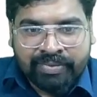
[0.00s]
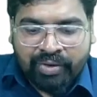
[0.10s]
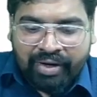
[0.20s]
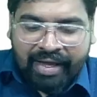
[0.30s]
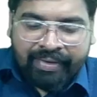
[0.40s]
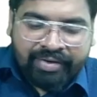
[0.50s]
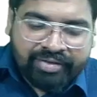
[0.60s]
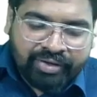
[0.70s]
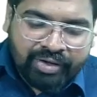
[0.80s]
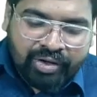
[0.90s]
Okay,
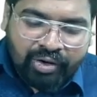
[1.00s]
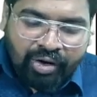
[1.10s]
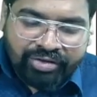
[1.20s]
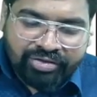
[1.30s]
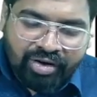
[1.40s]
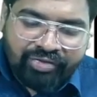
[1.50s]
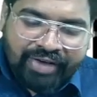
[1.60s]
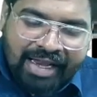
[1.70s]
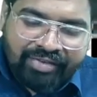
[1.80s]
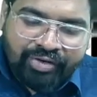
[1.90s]
so coast of
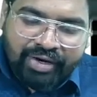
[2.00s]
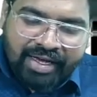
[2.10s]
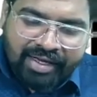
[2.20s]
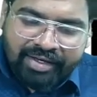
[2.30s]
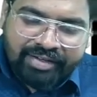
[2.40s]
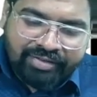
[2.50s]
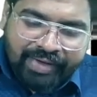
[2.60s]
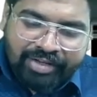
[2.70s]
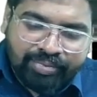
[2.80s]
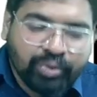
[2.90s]
California is
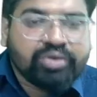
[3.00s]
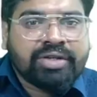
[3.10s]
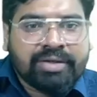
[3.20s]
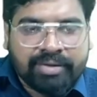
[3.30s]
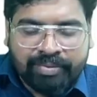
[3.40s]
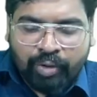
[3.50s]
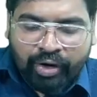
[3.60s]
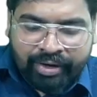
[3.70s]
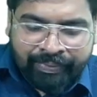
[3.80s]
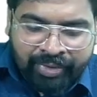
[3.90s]
very smooth
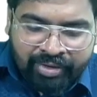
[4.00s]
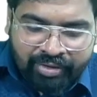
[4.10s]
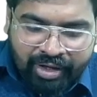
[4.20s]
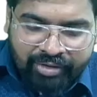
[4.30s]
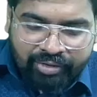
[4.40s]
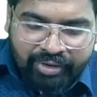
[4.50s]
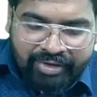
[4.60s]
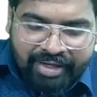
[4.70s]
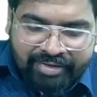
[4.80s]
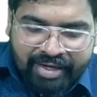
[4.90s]
border. Okay, so
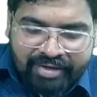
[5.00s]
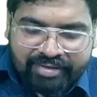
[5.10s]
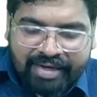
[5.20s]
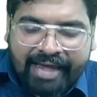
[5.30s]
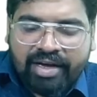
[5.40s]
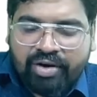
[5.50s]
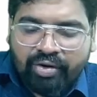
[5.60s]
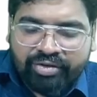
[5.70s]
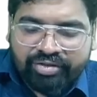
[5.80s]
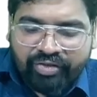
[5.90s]
they say it is like a
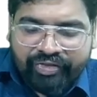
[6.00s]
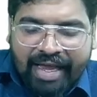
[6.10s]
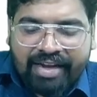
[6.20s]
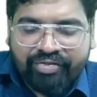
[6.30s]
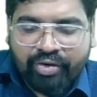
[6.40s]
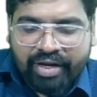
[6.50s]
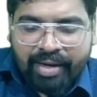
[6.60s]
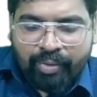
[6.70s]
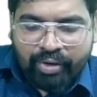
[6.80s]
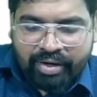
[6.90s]
coast of California
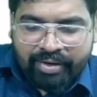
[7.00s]
border,